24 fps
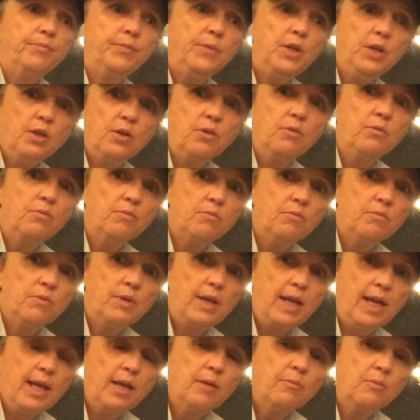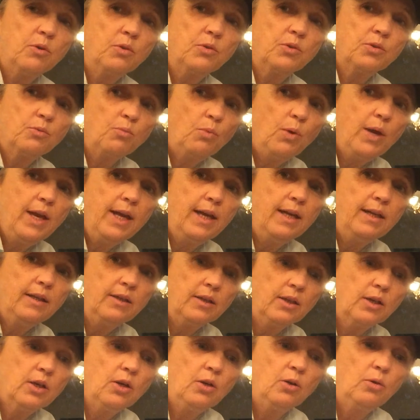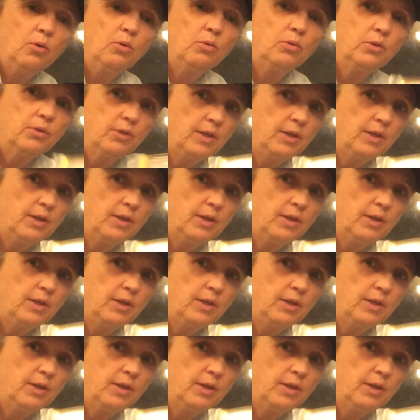you know, the animal's wet and cold,